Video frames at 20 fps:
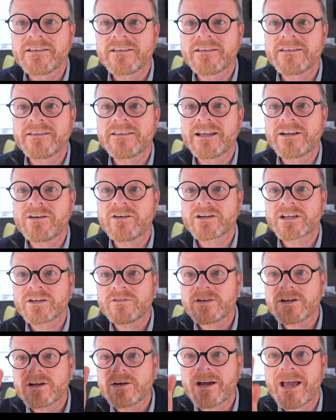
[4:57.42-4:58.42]
they're not
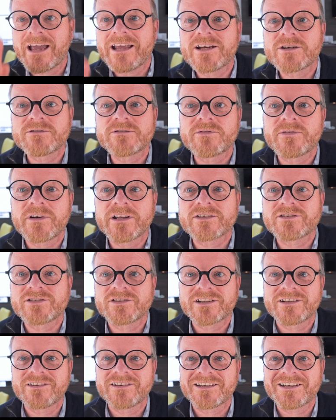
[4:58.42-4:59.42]
giving you any
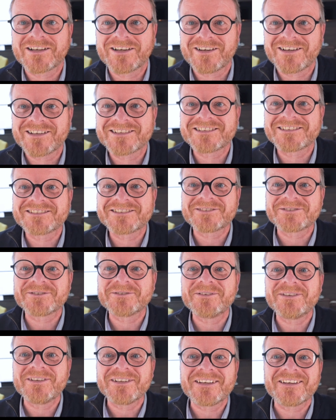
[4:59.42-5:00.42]
reflection in the glasses at
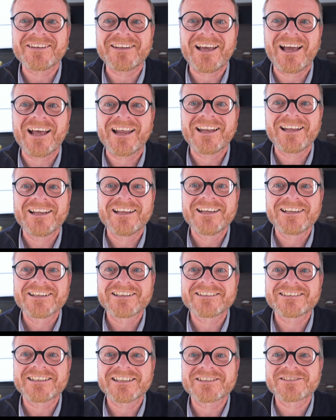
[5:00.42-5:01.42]
all. Look at that,
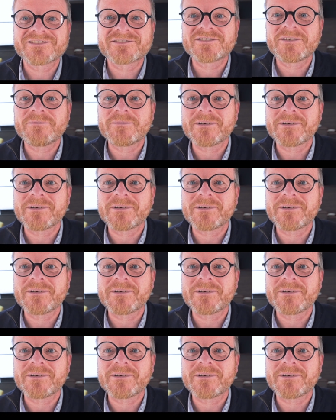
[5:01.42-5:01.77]
because they're strip